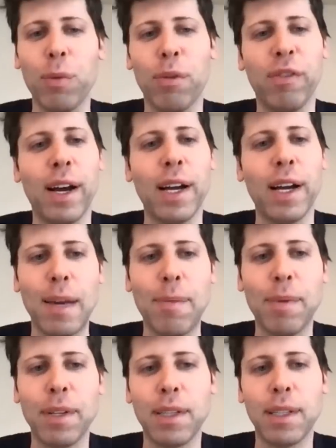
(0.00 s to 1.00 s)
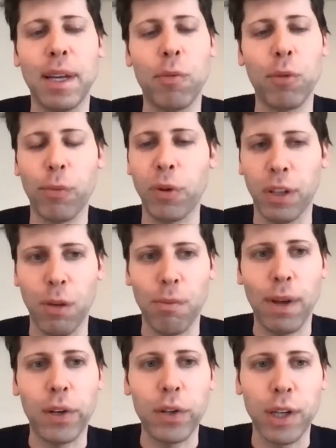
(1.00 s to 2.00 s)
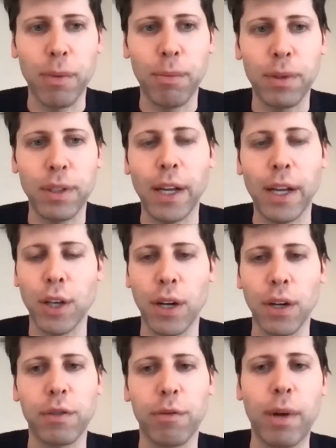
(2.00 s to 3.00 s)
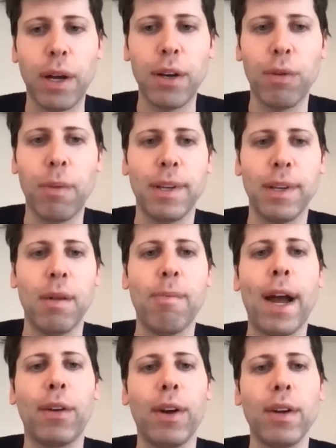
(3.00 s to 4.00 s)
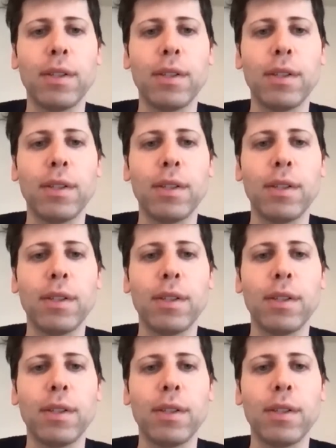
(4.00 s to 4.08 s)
AI systems on the path to Universal Artificial Intelligence, AGI.